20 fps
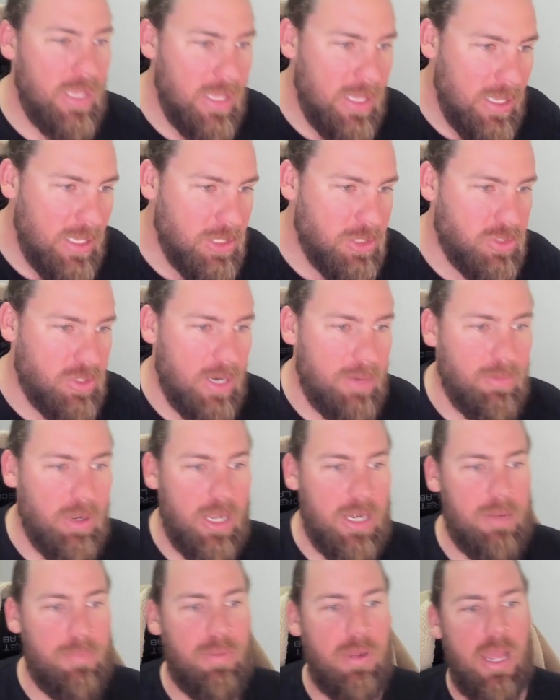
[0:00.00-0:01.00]

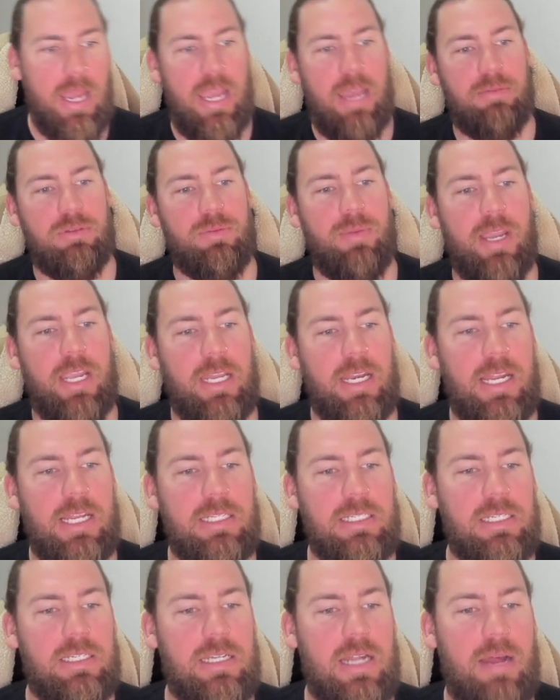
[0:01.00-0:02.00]
Streamline the play app to make it
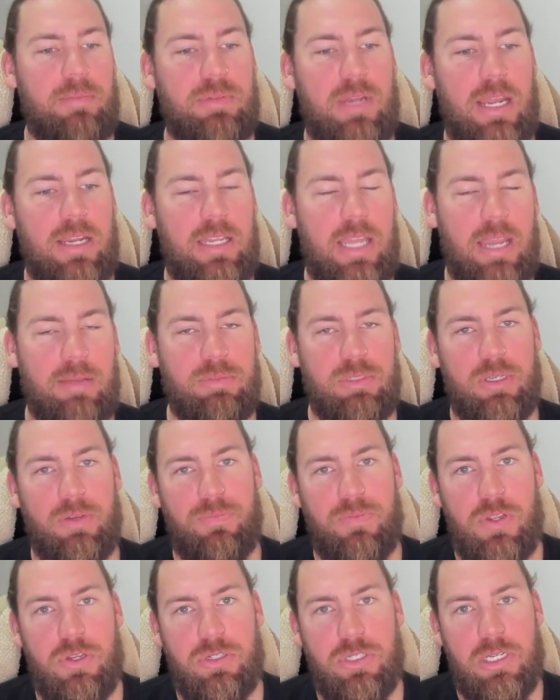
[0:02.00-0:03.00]
easier to update games in the
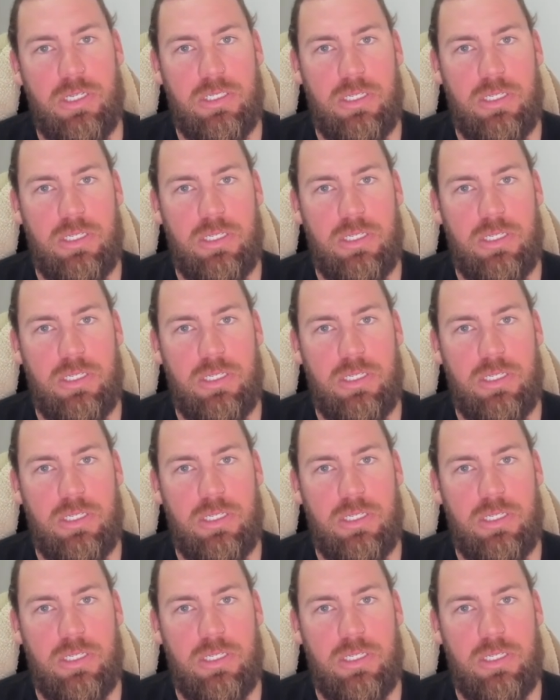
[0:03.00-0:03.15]
future.